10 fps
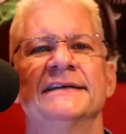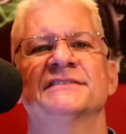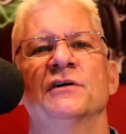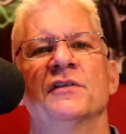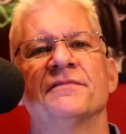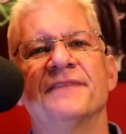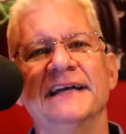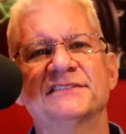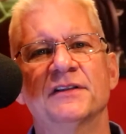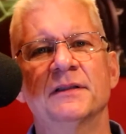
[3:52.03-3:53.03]
So the
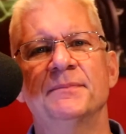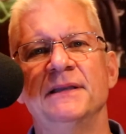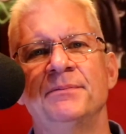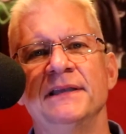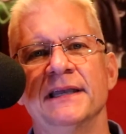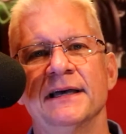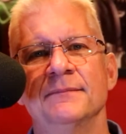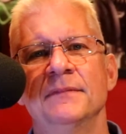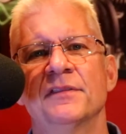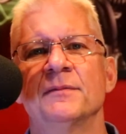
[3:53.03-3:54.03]
faster the
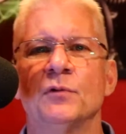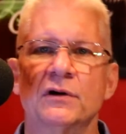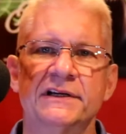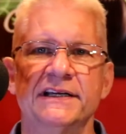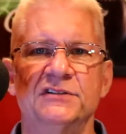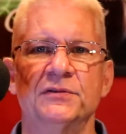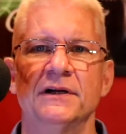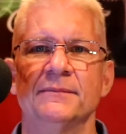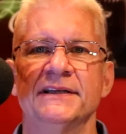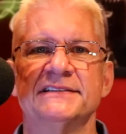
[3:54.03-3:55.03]
BPM, the more kick
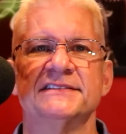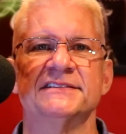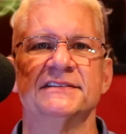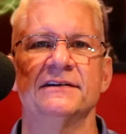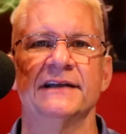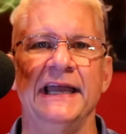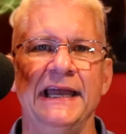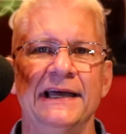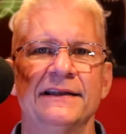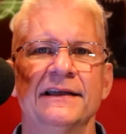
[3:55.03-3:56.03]
drum hits a song
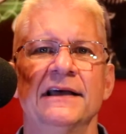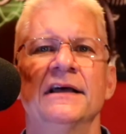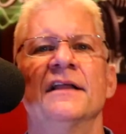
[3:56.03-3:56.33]
had,